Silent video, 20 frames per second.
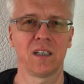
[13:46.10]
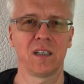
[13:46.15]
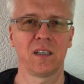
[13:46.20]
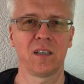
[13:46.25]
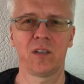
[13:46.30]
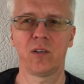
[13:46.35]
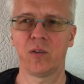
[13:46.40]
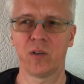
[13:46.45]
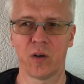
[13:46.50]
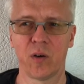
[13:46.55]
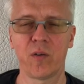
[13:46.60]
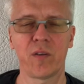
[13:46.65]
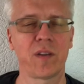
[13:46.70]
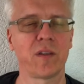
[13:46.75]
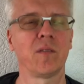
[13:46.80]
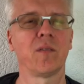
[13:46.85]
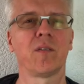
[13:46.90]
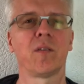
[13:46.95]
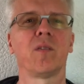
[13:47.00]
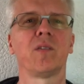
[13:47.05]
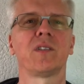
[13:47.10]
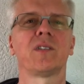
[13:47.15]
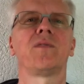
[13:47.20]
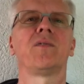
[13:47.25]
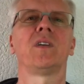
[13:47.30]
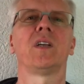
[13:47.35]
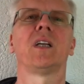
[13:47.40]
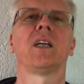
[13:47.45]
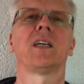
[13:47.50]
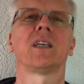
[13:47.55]
You know those
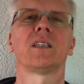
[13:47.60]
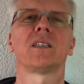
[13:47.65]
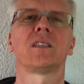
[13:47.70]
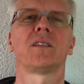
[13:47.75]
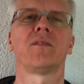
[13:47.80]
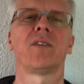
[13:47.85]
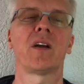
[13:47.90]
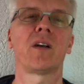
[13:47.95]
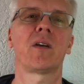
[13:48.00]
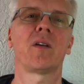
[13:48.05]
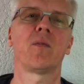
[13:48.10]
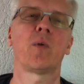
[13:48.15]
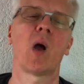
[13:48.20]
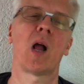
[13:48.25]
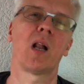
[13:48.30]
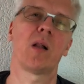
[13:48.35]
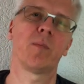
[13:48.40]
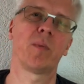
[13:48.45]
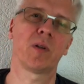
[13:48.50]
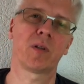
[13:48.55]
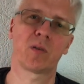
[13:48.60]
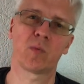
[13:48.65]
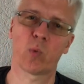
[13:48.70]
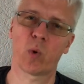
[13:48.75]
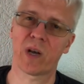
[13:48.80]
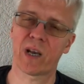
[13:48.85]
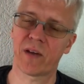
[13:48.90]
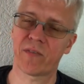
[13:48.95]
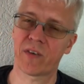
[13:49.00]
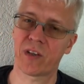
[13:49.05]
feelings very well, but
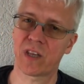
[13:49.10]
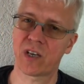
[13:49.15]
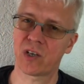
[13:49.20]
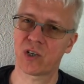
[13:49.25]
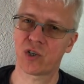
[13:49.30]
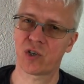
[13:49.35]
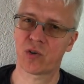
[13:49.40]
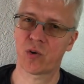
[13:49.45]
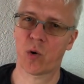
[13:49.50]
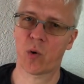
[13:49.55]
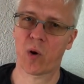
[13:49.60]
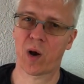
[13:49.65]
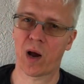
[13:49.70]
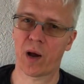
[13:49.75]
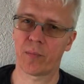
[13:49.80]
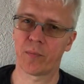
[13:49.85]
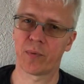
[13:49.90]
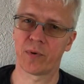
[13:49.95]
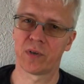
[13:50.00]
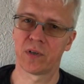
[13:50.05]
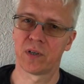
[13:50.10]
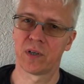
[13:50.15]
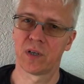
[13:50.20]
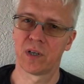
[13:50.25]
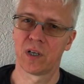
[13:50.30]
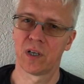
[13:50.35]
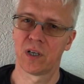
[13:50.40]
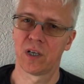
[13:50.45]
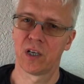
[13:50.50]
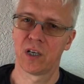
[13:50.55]
whenever they show up,
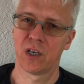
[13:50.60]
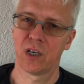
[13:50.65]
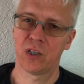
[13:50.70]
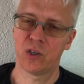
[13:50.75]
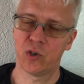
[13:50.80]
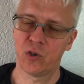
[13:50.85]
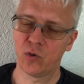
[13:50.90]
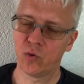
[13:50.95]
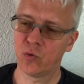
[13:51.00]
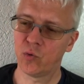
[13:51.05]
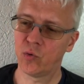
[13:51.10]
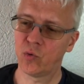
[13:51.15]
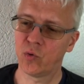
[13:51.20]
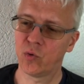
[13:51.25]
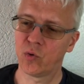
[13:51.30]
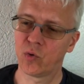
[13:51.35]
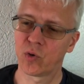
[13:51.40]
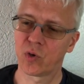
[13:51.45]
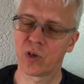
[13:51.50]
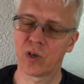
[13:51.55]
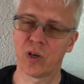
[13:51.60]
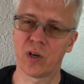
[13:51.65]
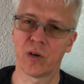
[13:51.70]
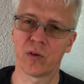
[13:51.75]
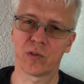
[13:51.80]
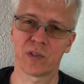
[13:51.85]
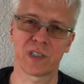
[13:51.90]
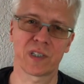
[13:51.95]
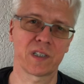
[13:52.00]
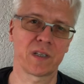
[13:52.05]
you
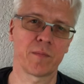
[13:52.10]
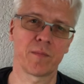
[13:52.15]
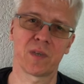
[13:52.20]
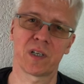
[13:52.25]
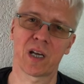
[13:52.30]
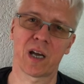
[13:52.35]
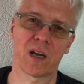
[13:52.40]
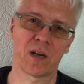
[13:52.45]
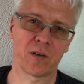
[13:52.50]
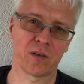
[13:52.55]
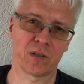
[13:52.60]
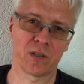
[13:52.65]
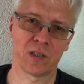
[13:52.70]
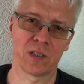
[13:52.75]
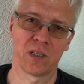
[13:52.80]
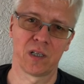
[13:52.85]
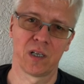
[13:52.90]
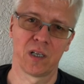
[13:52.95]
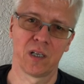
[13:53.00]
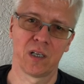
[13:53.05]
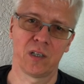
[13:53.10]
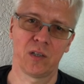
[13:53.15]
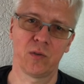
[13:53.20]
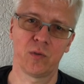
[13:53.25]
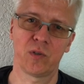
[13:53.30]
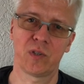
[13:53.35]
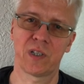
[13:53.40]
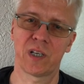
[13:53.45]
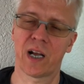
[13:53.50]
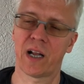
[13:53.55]
close them down. You
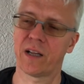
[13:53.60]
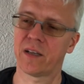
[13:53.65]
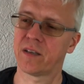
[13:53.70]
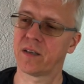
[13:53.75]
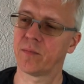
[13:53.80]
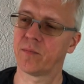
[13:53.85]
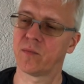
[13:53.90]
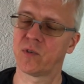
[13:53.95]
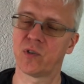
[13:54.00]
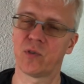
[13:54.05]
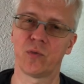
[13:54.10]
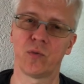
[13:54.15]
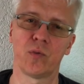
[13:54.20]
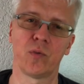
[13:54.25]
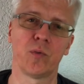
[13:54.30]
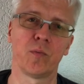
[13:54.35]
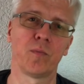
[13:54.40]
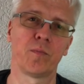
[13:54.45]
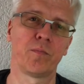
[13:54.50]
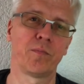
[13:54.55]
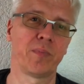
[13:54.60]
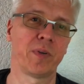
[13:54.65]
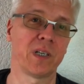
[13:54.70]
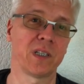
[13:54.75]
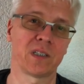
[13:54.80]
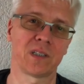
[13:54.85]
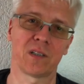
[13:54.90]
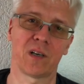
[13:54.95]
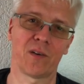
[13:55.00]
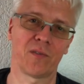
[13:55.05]
tell them to
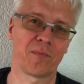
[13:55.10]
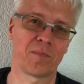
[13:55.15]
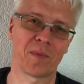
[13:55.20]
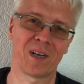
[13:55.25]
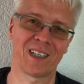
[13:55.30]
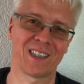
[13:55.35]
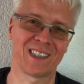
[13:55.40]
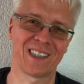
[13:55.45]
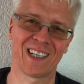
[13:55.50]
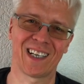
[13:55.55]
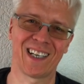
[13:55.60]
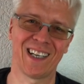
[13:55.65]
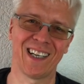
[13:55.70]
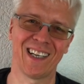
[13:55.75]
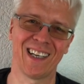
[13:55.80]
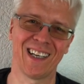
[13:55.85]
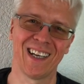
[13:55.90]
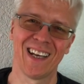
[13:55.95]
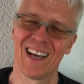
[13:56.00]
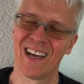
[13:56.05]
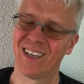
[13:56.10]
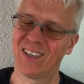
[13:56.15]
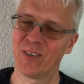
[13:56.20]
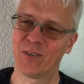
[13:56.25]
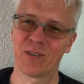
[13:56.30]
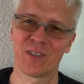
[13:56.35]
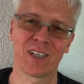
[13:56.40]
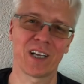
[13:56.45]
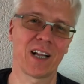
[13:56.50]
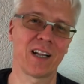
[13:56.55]
piss off, basically. You
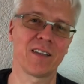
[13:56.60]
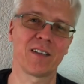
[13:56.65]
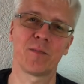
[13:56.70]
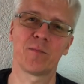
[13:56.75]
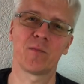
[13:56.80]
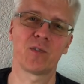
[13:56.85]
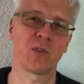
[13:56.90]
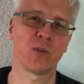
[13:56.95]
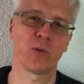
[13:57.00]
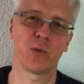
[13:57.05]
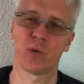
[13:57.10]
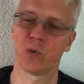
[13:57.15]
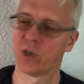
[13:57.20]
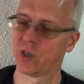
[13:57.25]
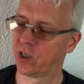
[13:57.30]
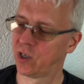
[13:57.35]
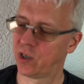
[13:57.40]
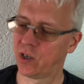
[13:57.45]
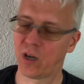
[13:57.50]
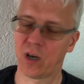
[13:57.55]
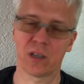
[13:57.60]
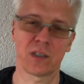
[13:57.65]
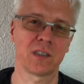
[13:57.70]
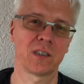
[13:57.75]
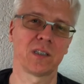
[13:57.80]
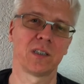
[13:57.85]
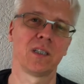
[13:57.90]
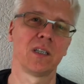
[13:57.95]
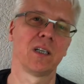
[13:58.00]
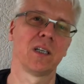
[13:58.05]
tell them to not,
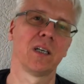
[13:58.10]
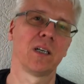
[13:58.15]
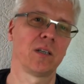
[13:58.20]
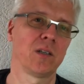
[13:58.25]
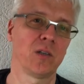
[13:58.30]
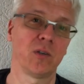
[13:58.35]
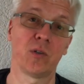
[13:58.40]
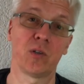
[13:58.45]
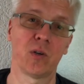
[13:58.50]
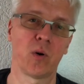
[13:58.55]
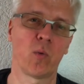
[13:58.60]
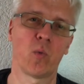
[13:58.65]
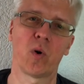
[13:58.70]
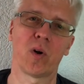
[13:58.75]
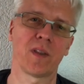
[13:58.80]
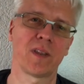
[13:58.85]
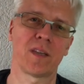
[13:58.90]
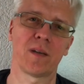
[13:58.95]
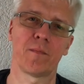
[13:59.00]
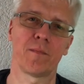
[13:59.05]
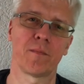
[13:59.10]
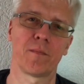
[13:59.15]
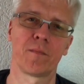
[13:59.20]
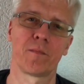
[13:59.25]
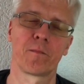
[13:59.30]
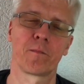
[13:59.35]
you don't want them.